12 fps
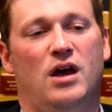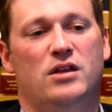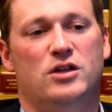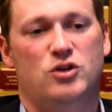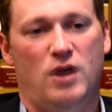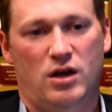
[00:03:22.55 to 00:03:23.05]

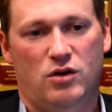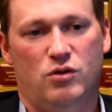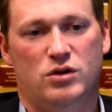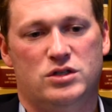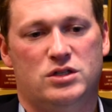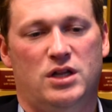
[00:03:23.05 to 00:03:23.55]
the trial
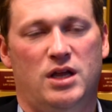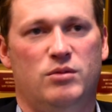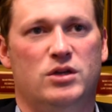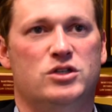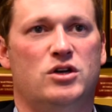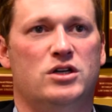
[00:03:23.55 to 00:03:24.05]
court's claim
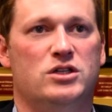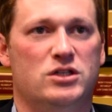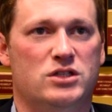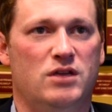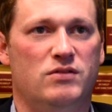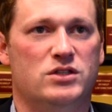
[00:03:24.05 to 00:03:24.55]
construction
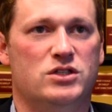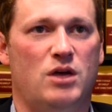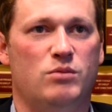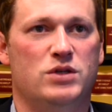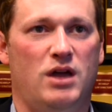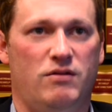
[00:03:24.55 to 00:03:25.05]
is given
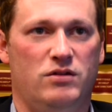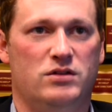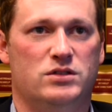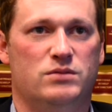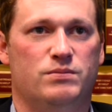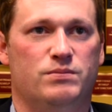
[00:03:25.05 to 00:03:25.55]
some deference.